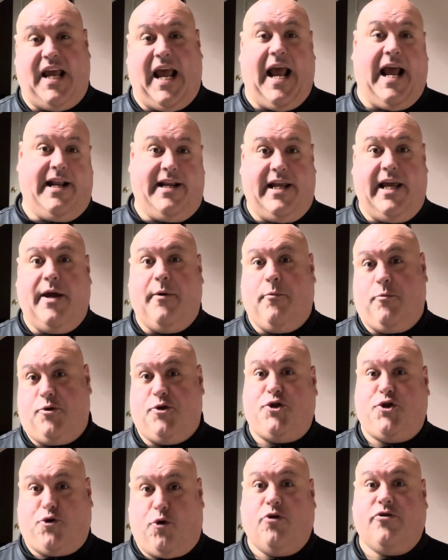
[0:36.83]
and it was
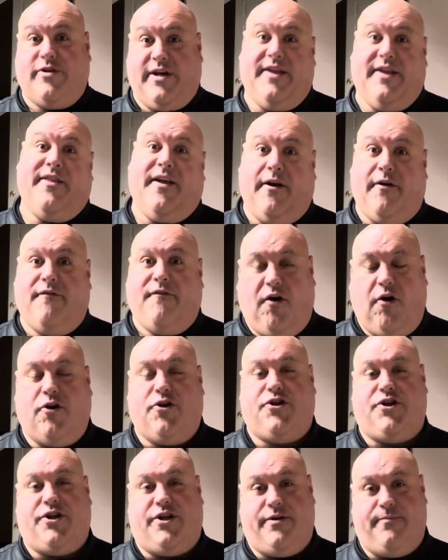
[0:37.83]
truly their
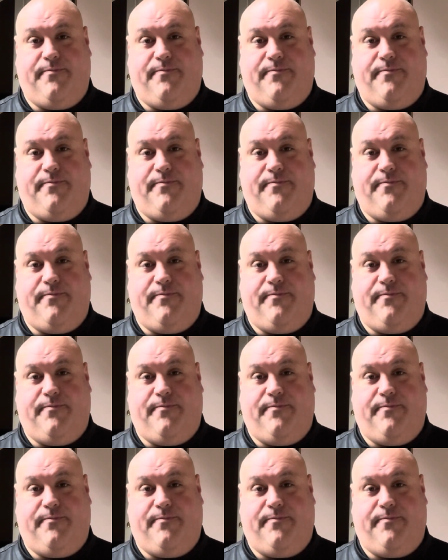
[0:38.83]
version.